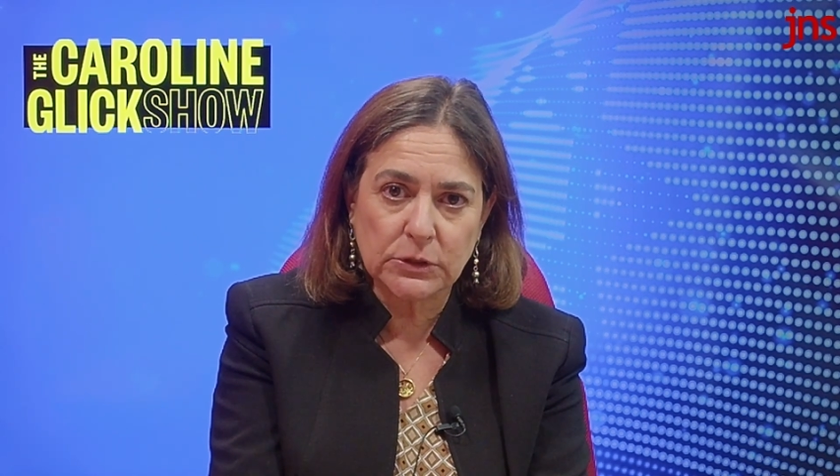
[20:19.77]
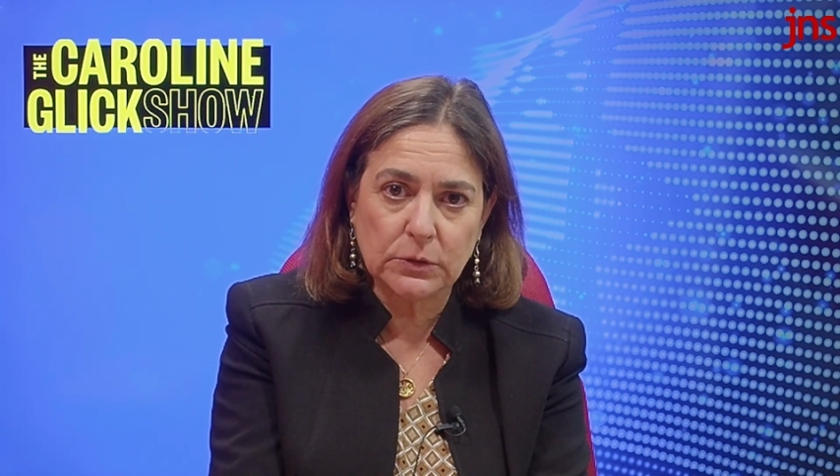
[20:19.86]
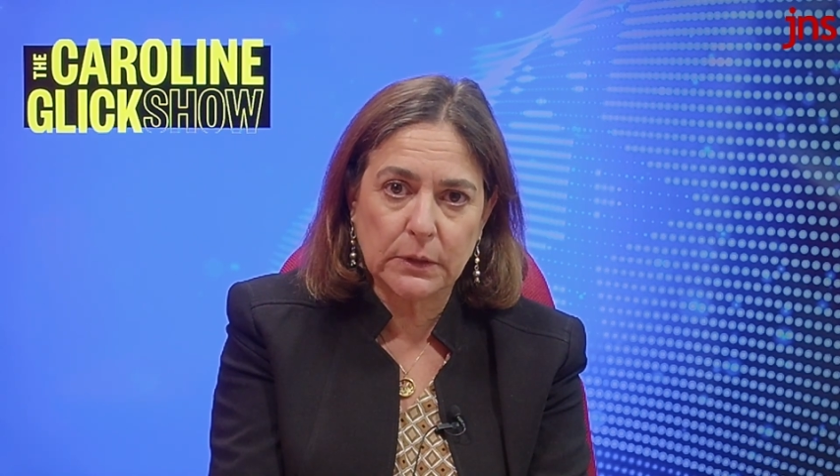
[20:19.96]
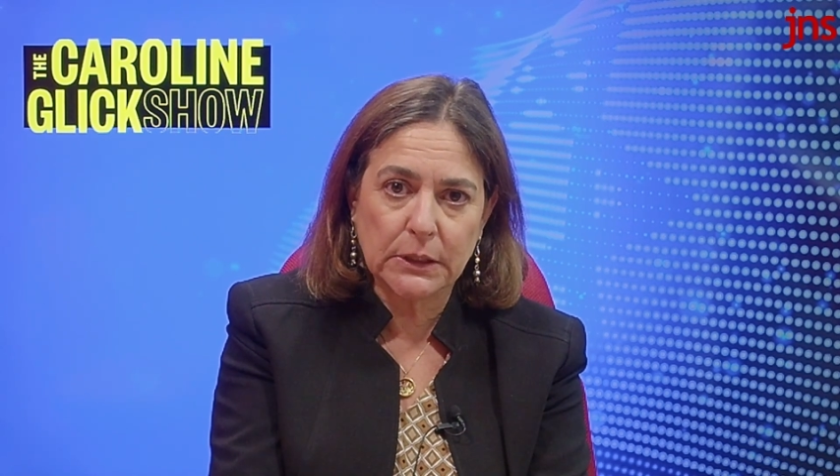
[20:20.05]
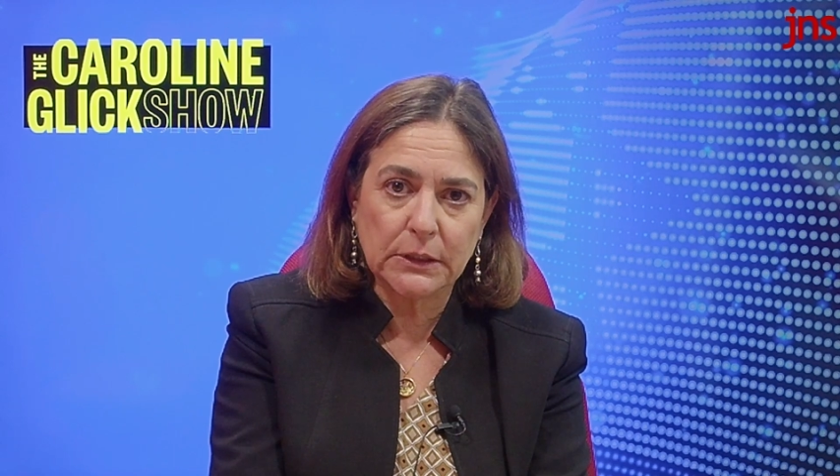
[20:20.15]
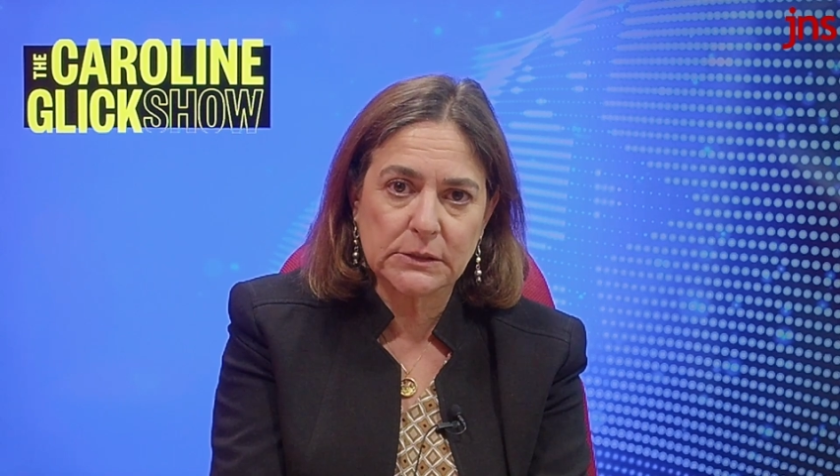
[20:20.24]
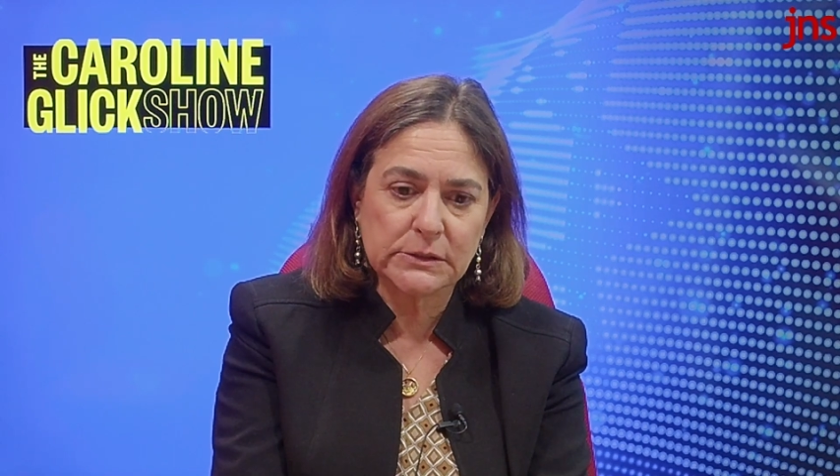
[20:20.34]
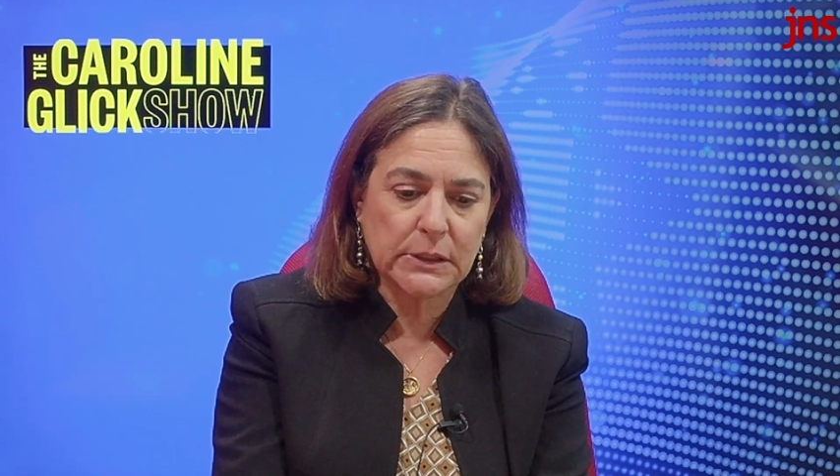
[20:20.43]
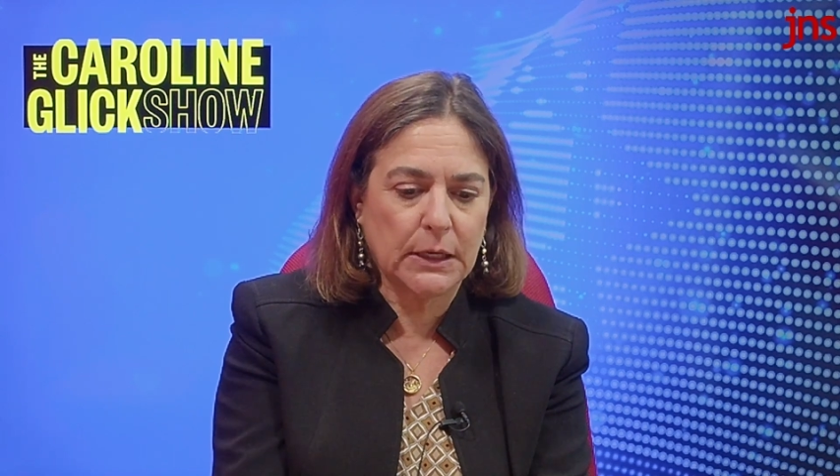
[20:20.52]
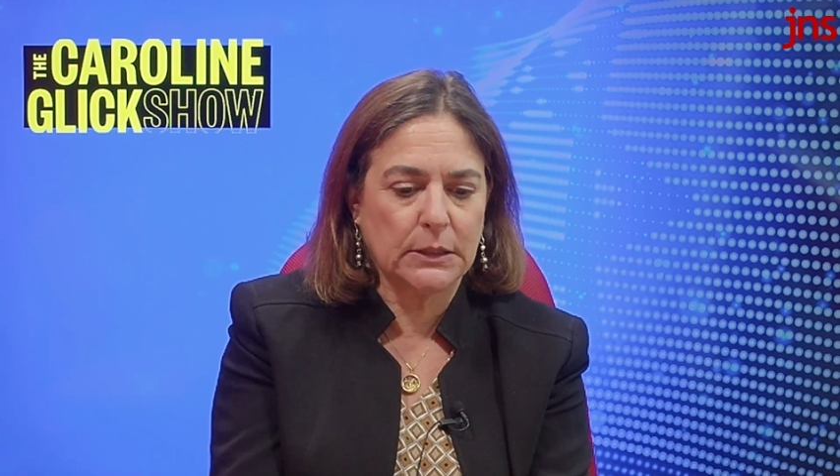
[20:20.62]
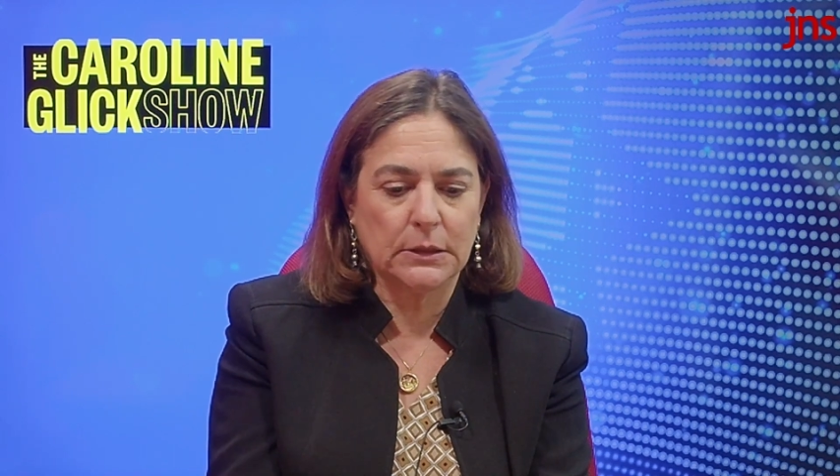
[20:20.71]
doing this
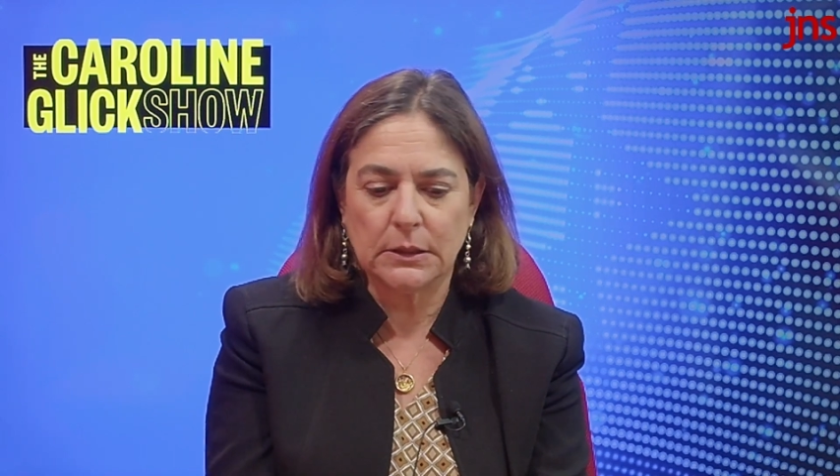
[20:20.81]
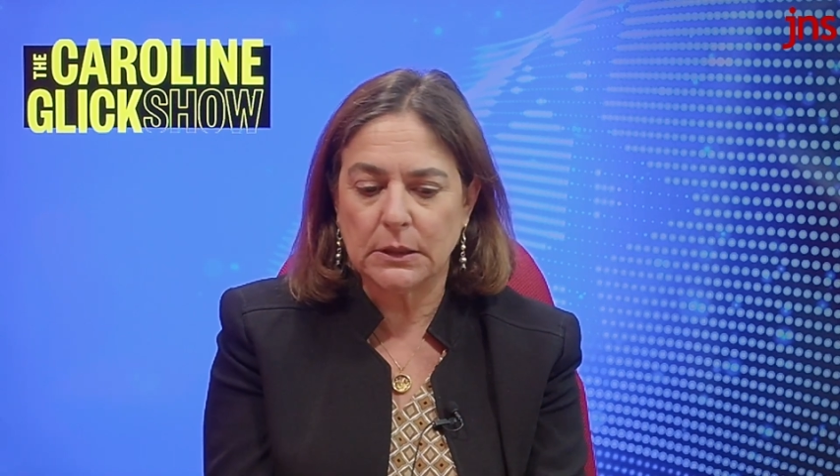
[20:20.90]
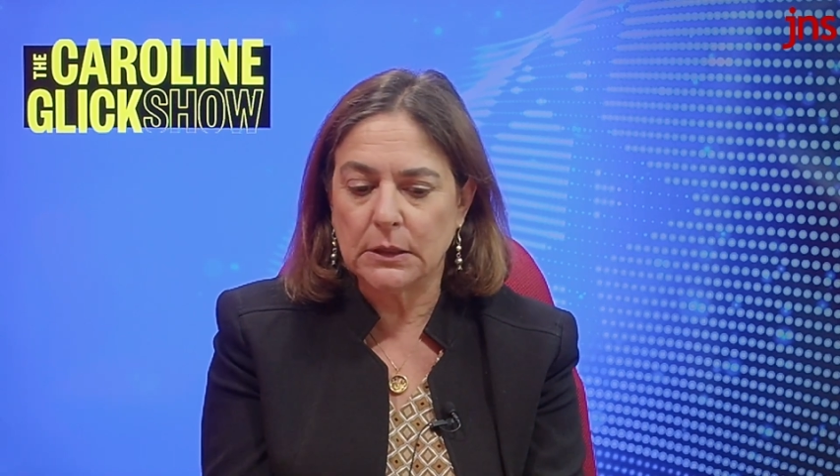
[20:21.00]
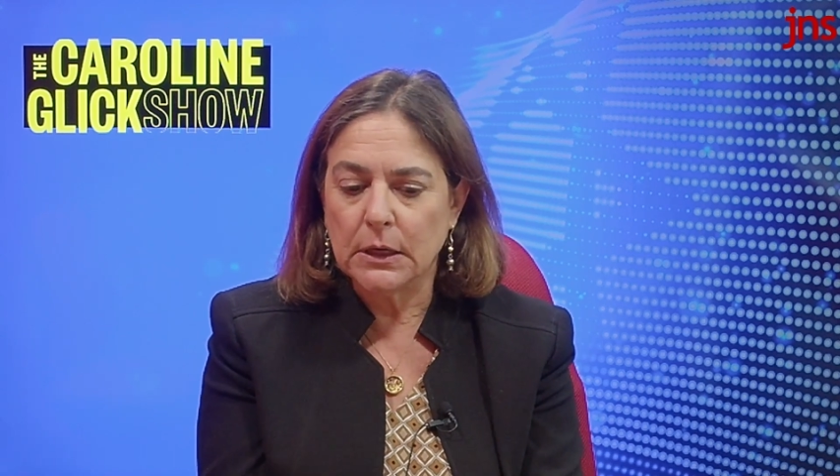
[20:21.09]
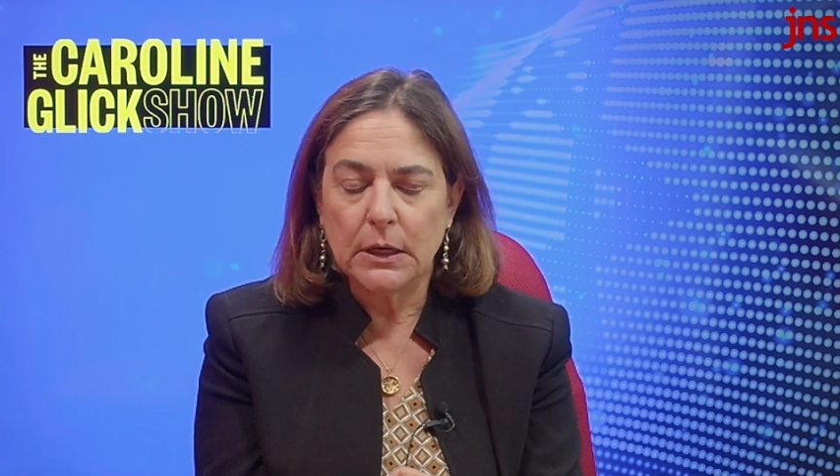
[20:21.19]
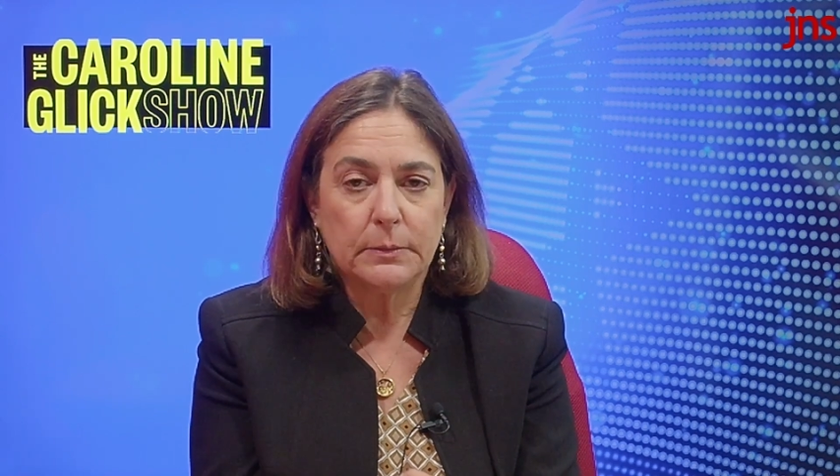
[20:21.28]
in the